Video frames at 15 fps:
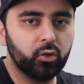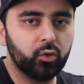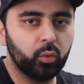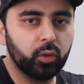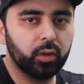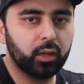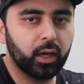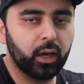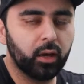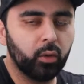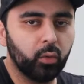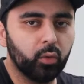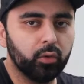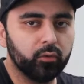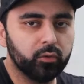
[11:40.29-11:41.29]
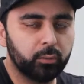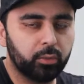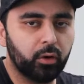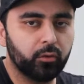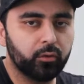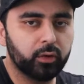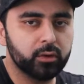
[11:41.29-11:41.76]
you will get all of the
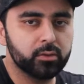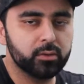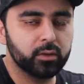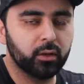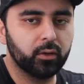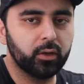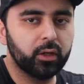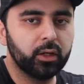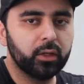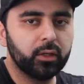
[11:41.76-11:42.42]
profit. So,